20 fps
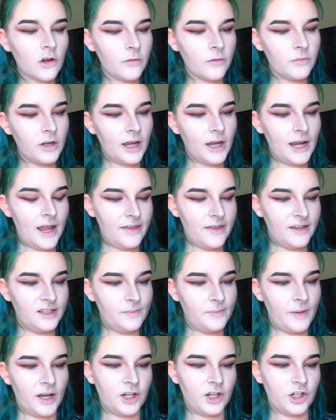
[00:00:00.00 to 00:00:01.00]
I'm looking at this
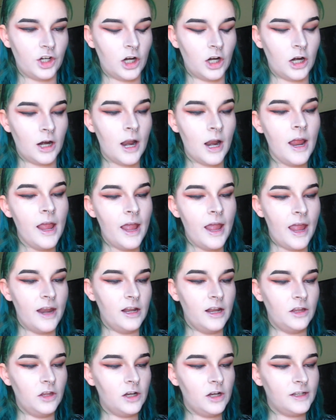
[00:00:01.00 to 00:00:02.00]
picture, and
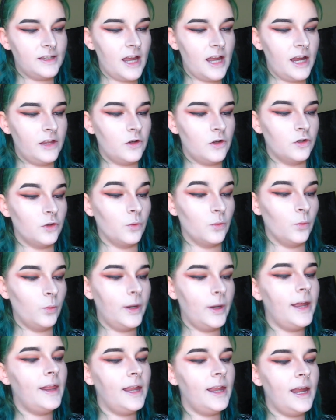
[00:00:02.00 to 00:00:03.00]
it looks like there's a
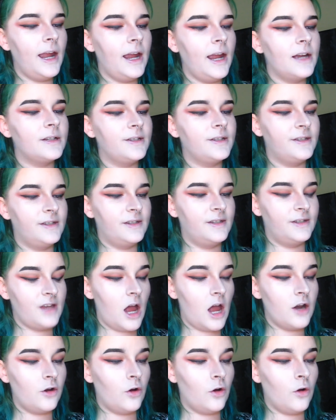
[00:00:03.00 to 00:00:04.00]
really
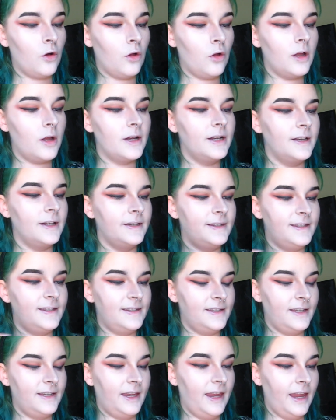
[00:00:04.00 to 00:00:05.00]
subtle,
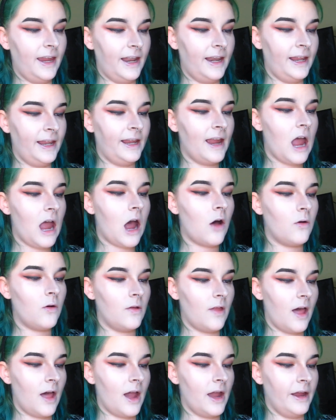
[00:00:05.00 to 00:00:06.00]
skinny
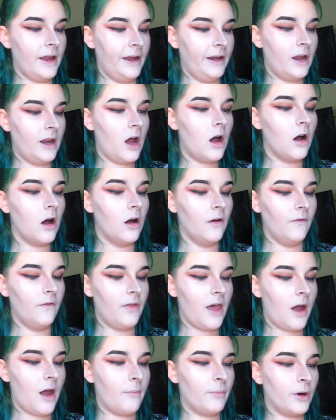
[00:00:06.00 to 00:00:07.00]
outline of
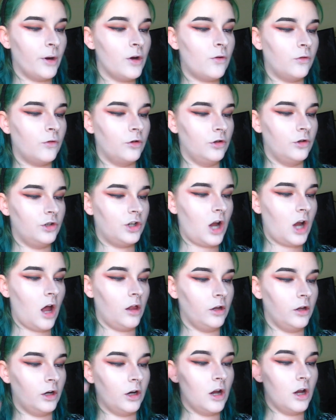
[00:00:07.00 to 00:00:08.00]
that burnt orange
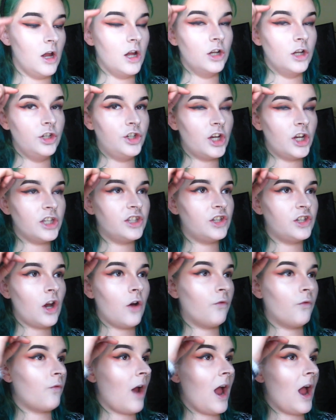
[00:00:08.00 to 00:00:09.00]
color just
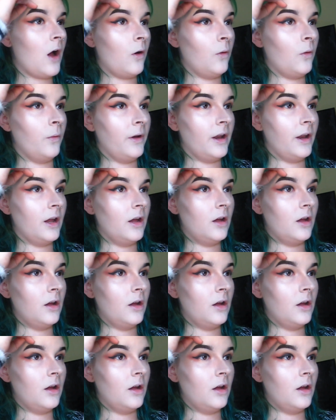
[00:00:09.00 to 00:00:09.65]
around